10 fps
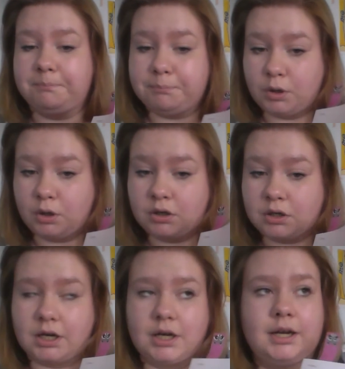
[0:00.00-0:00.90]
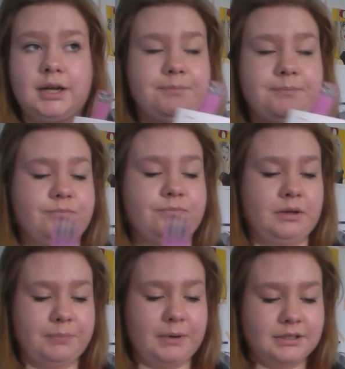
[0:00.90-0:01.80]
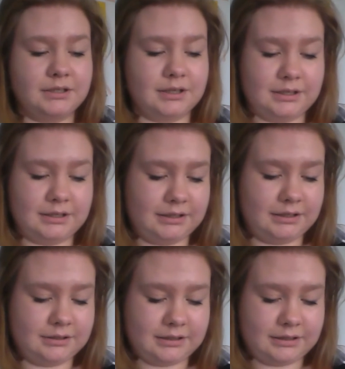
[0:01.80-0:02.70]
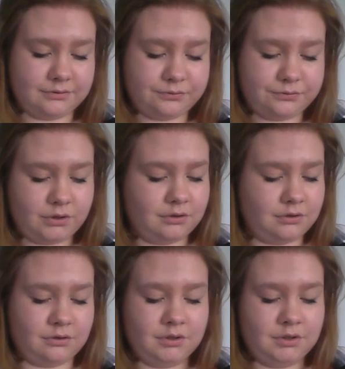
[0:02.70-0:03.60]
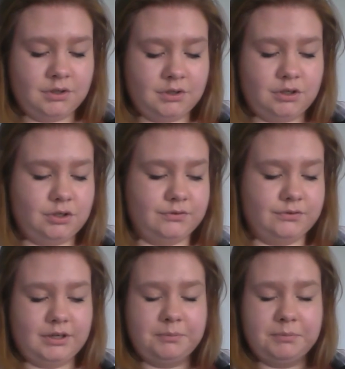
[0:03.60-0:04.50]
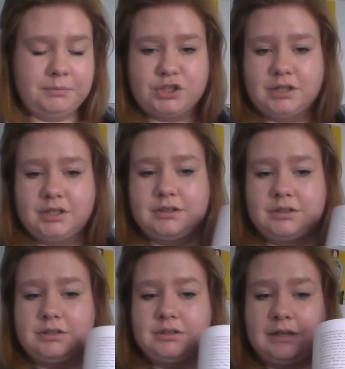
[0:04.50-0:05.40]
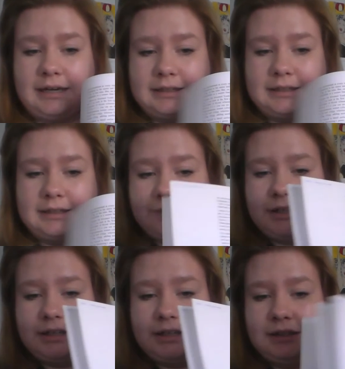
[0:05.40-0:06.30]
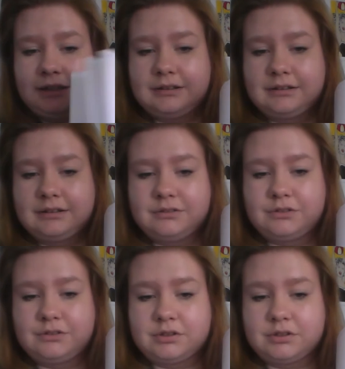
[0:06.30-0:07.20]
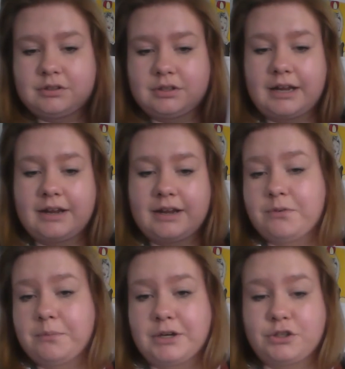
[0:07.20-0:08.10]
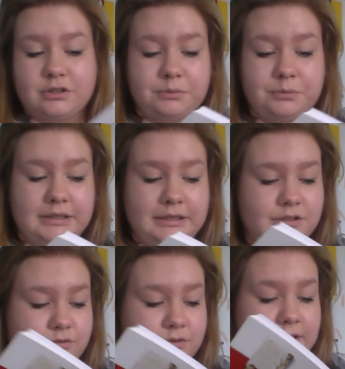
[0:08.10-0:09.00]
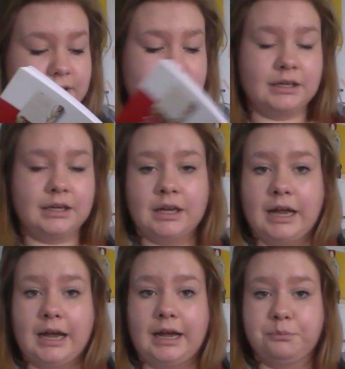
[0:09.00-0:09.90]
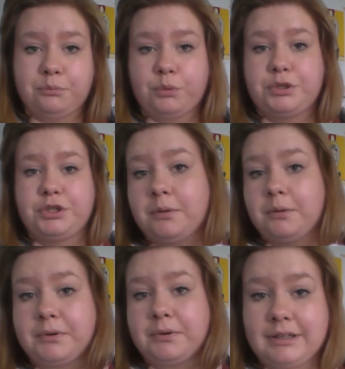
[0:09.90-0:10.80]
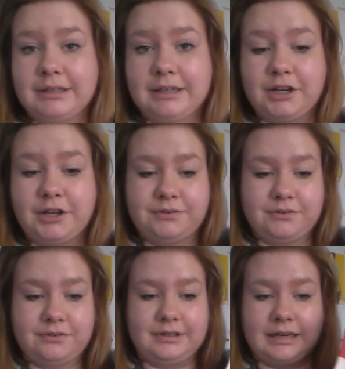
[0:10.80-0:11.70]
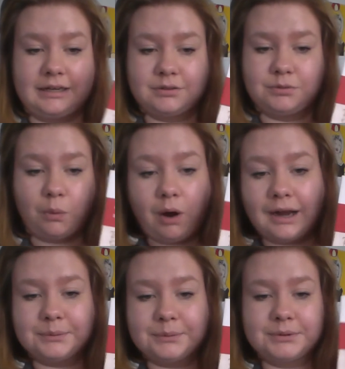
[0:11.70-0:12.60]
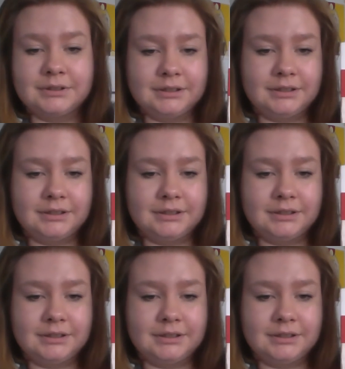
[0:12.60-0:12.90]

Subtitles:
block, and basically they're full of images and activities and just information that we need to read and what we shall be reading over the next while.